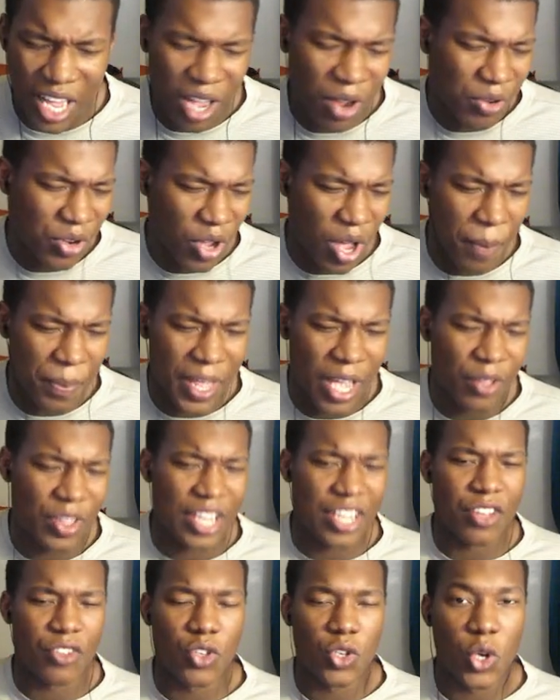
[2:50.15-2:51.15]
I don't know, I'm not
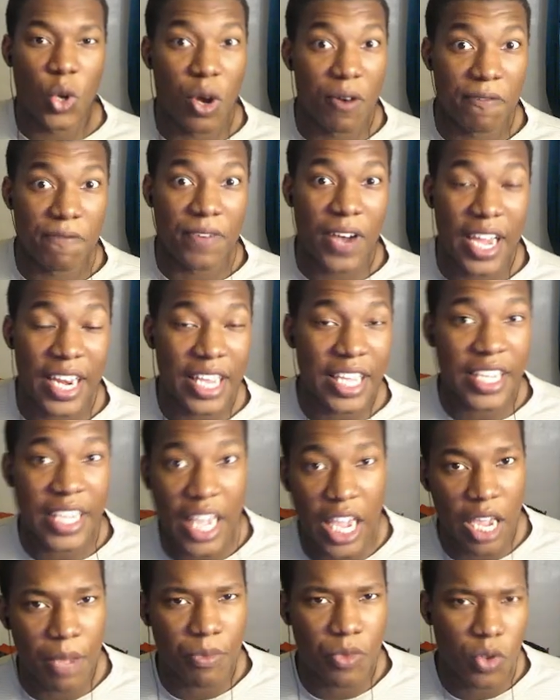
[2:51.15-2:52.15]
like a, you know, a fighting
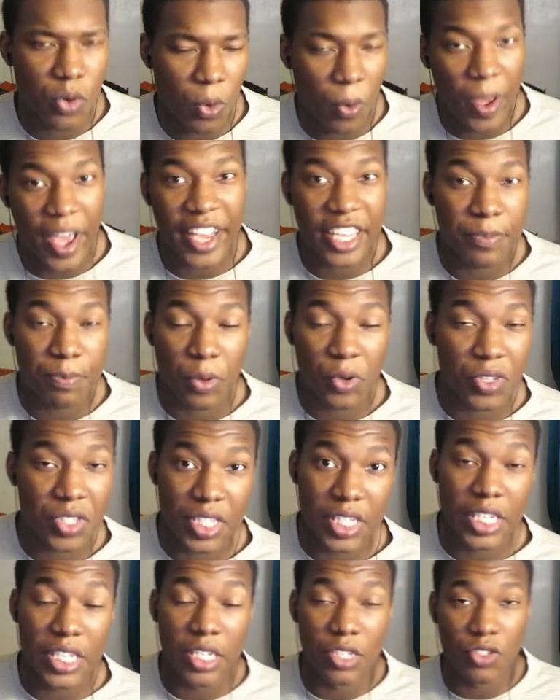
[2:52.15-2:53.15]
game, you know,
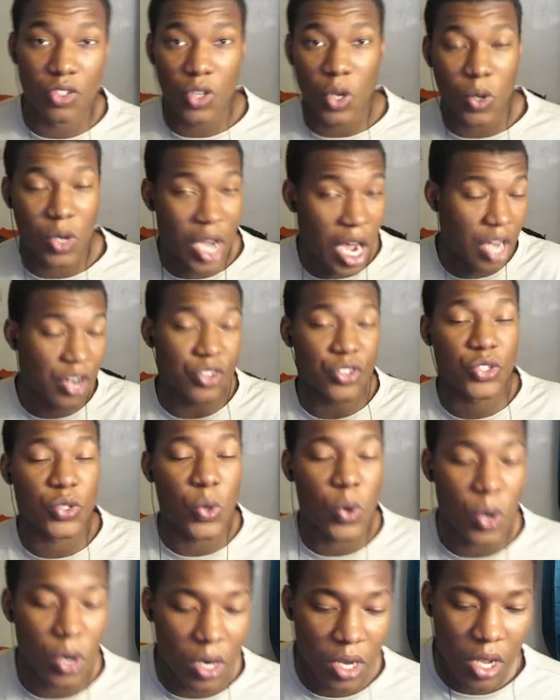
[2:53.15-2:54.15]
expertise, you know,
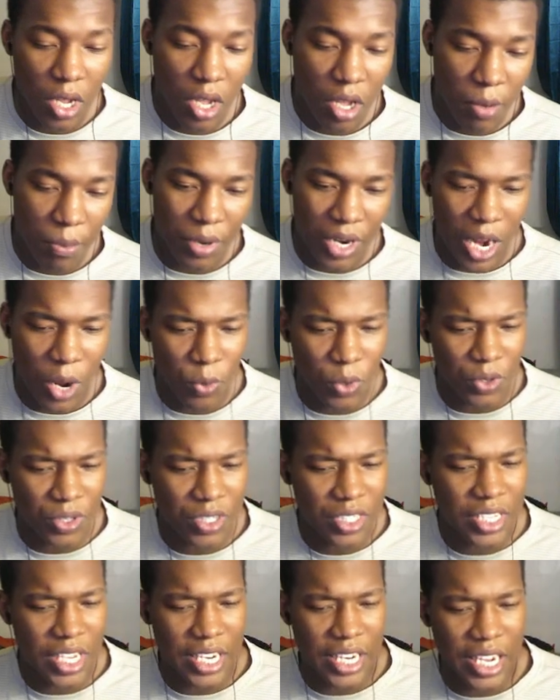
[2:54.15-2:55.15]
connoisseur, but I
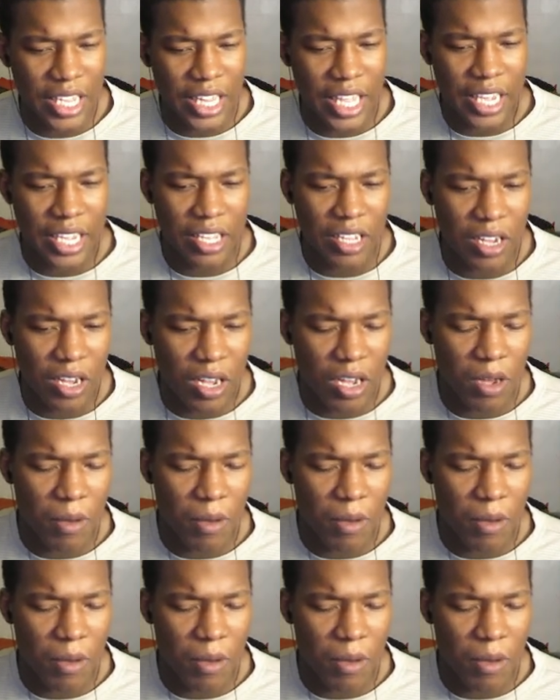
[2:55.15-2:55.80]
would say that like,